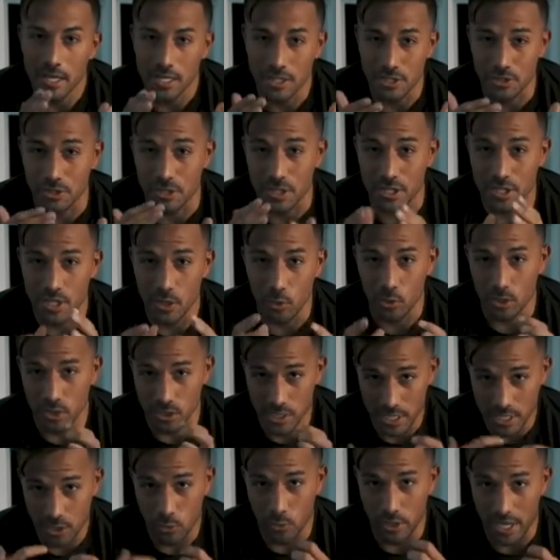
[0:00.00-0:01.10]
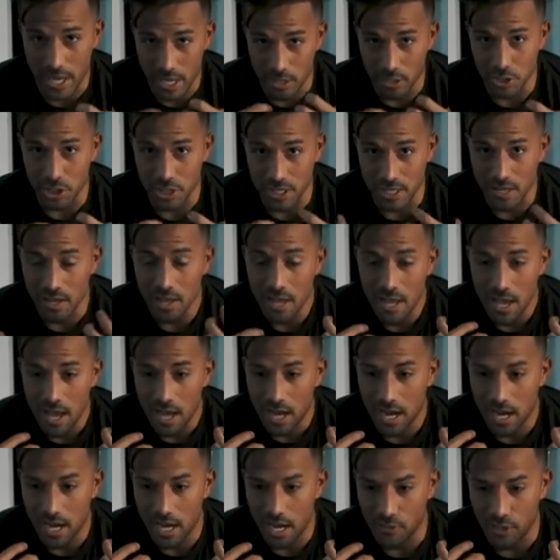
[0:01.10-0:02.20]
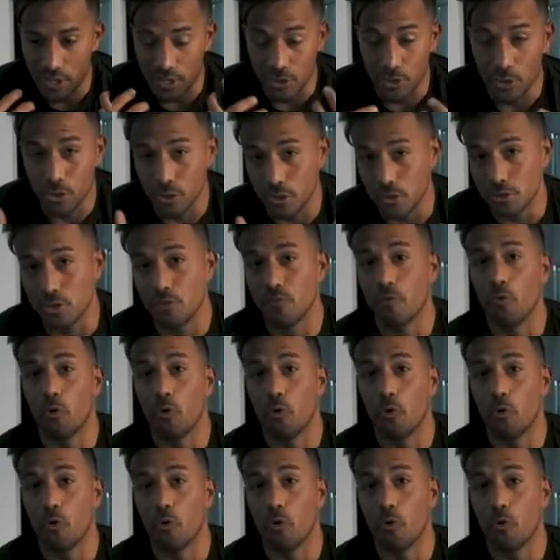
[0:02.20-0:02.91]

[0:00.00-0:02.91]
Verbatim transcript: because you're gonna take away energy uh, that you could use